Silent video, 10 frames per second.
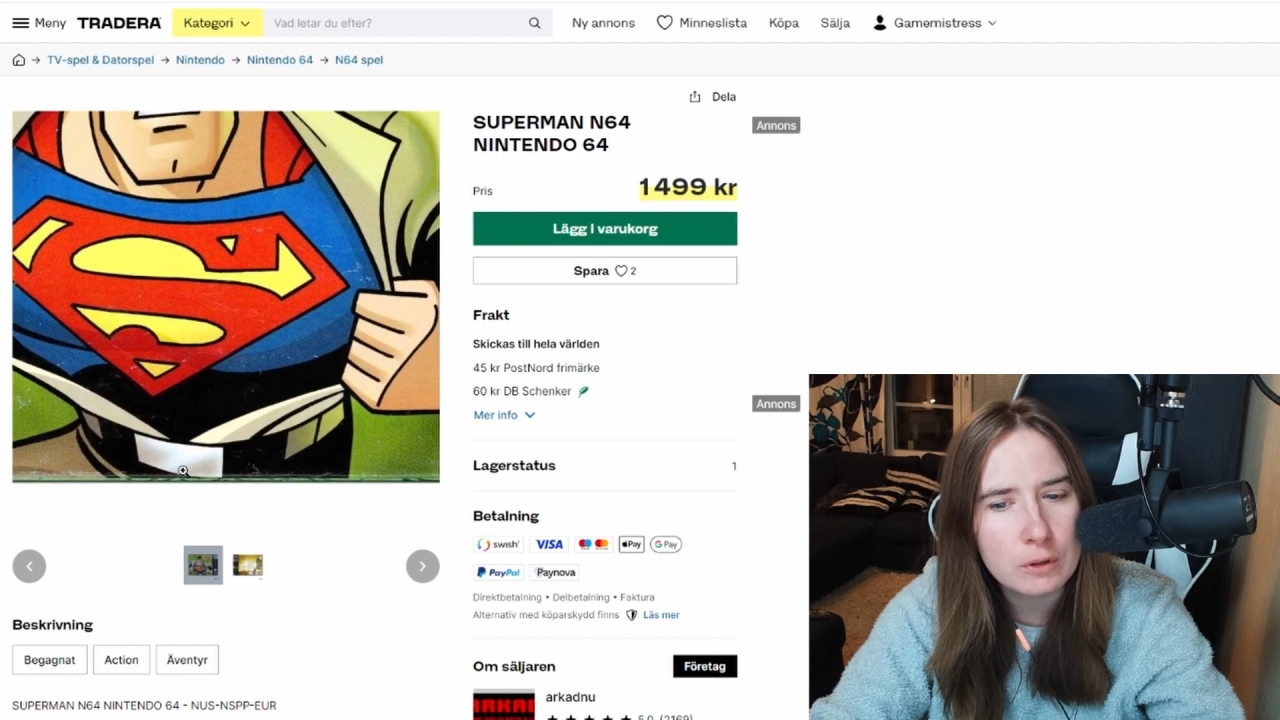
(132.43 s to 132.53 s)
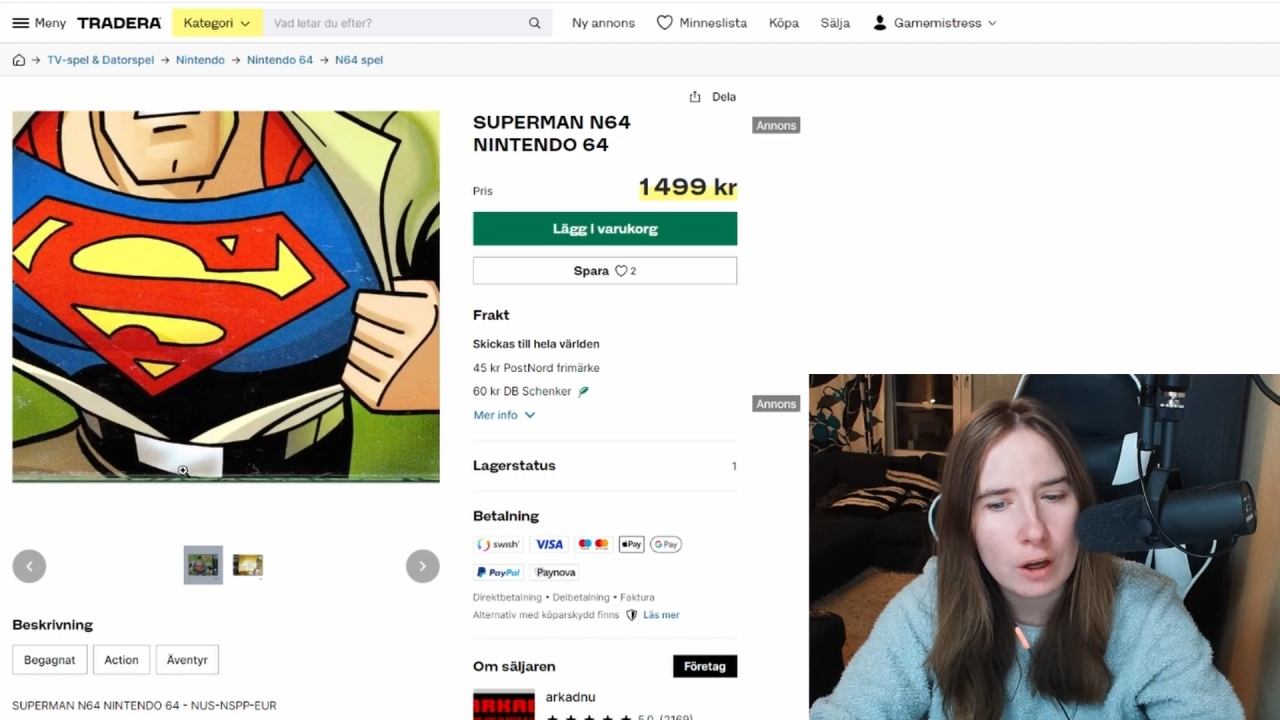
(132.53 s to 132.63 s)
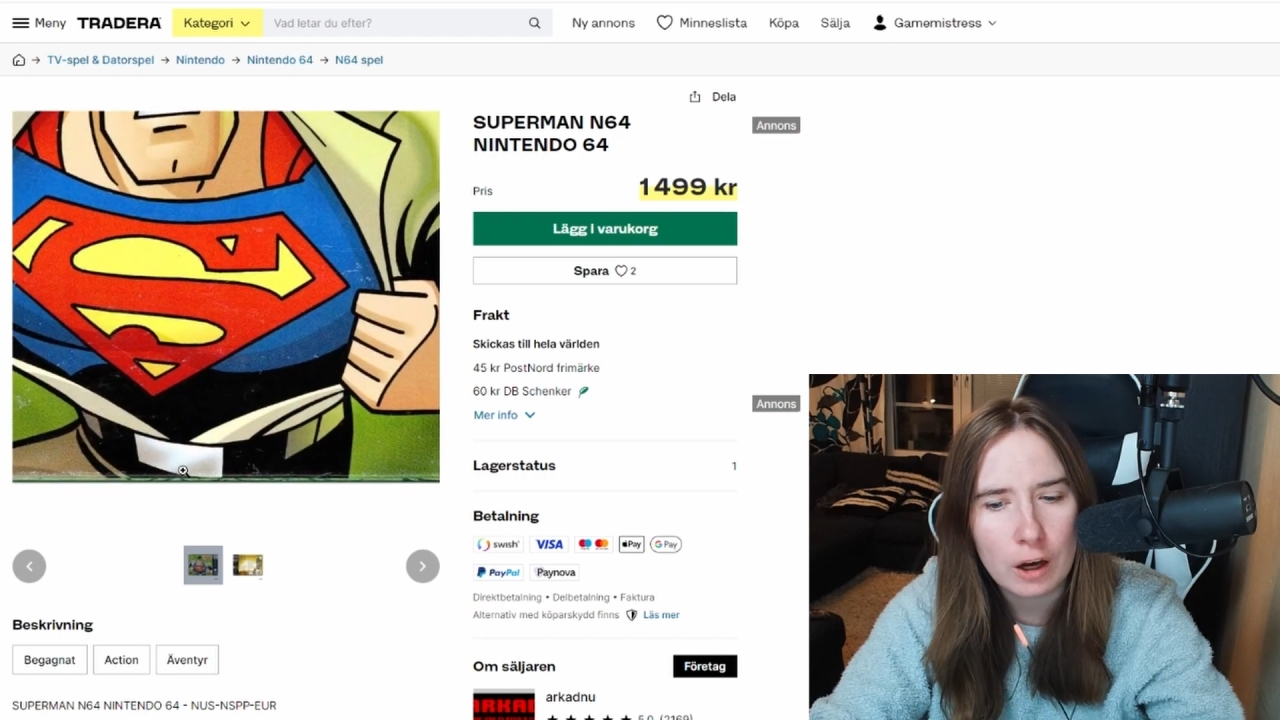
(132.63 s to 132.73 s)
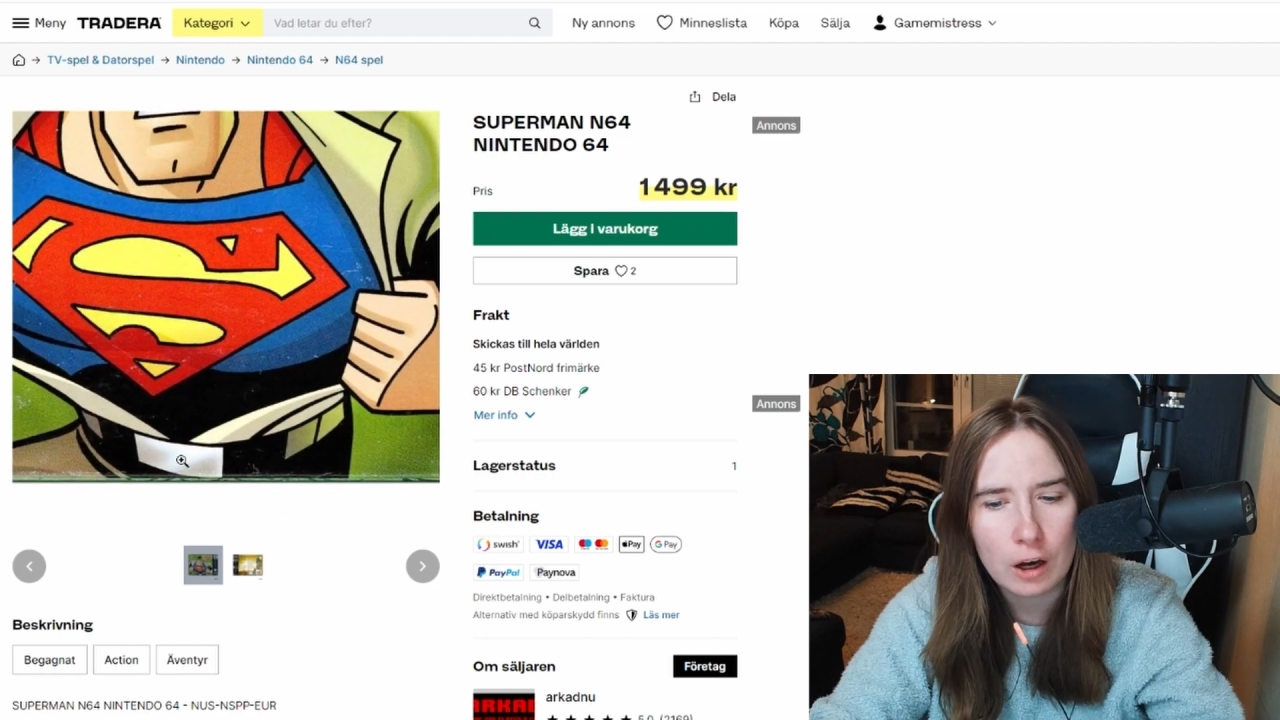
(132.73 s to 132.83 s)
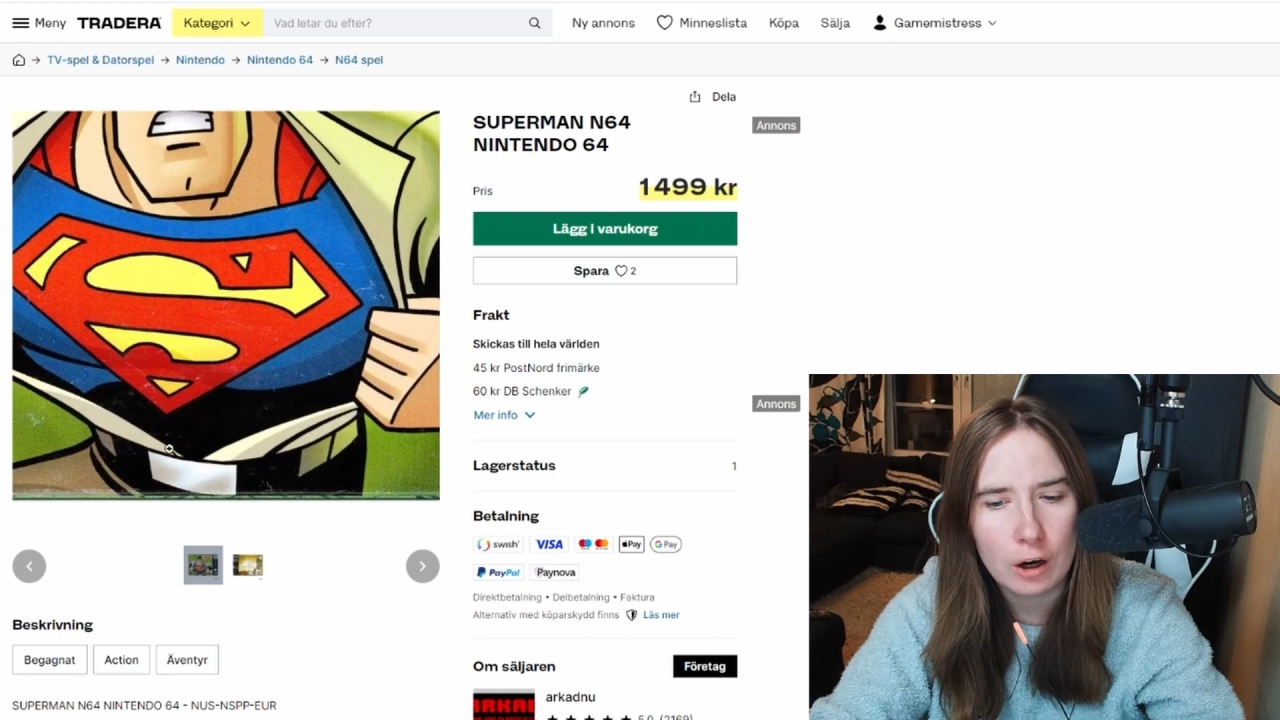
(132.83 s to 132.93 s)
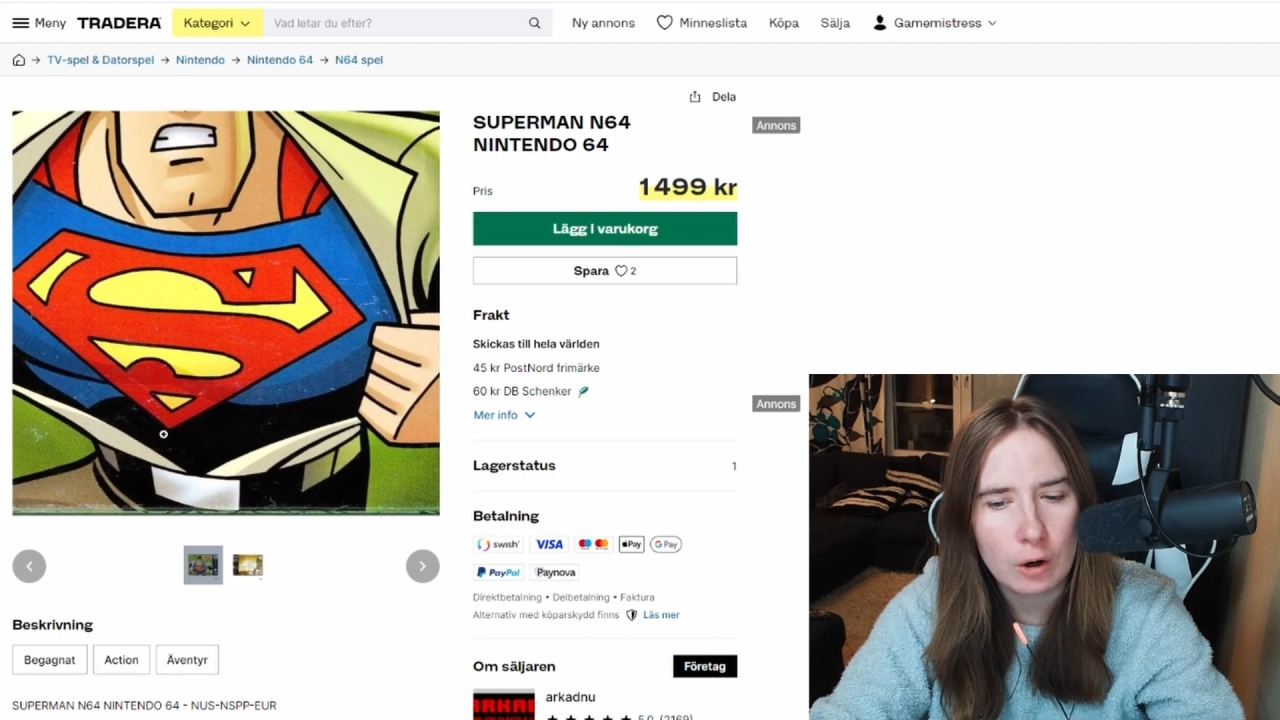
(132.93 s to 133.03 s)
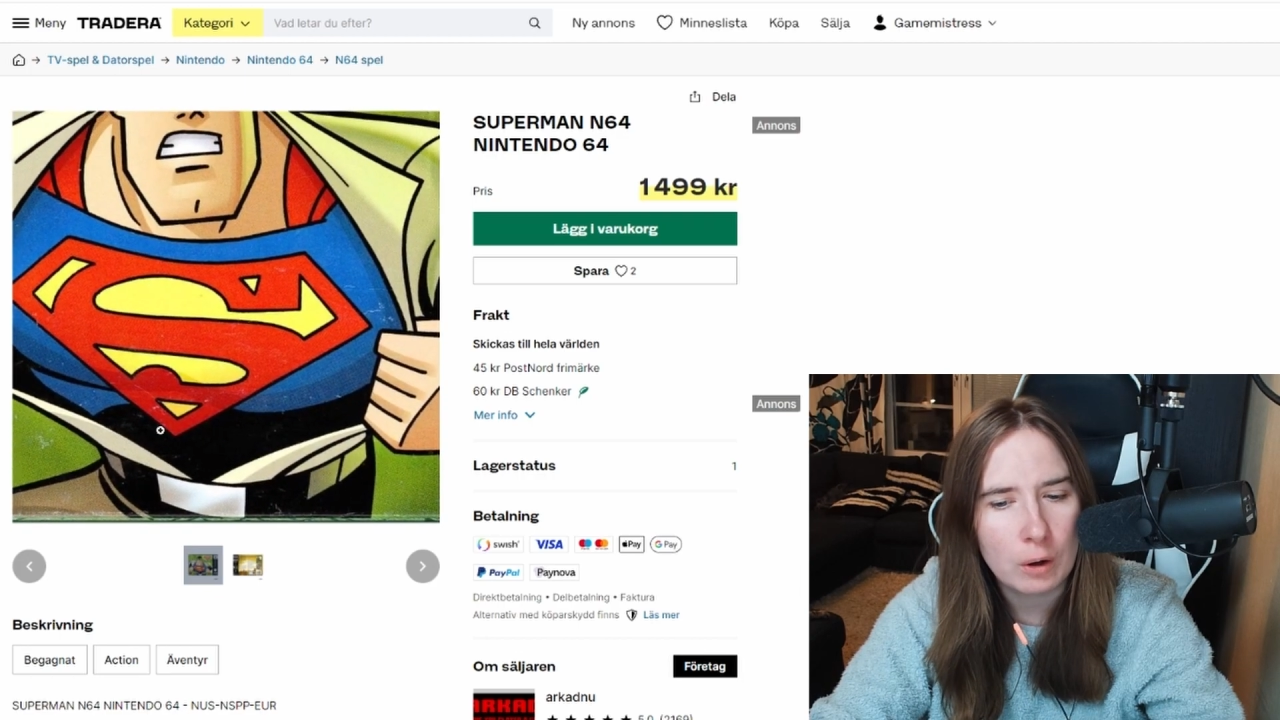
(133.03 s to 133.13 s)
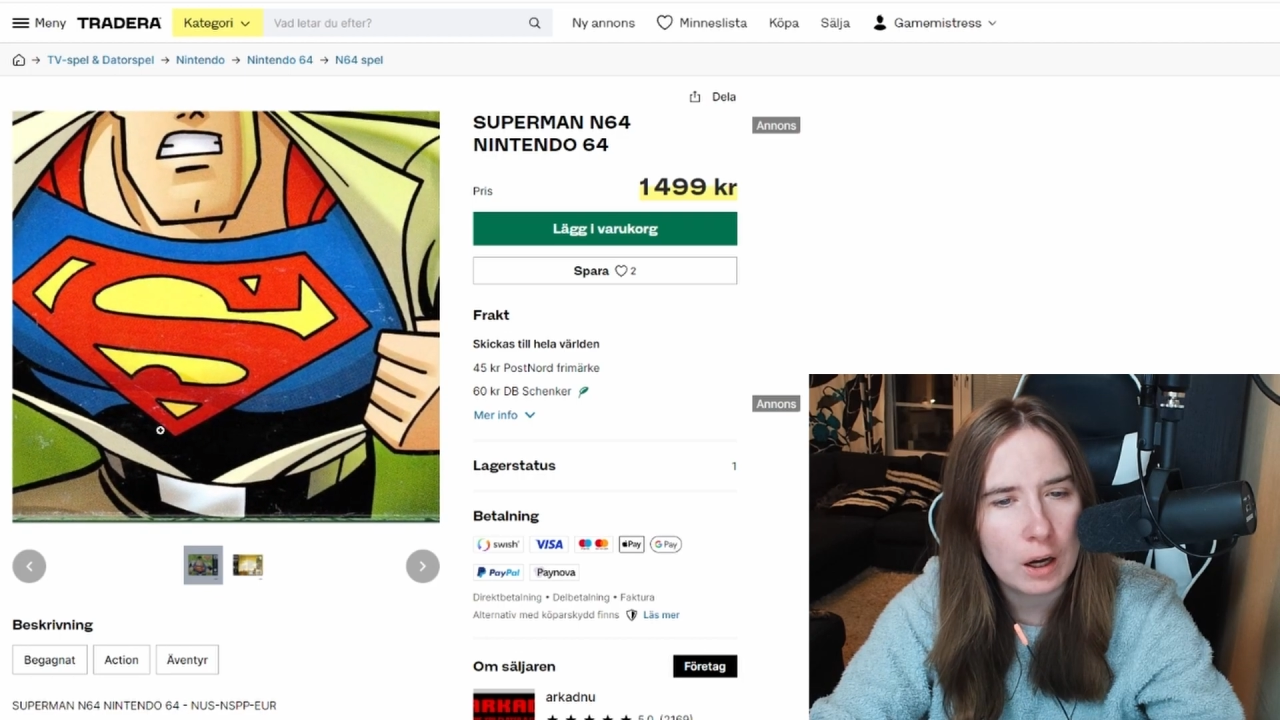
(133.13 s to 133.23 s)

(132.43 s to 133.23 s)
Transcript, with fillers: no.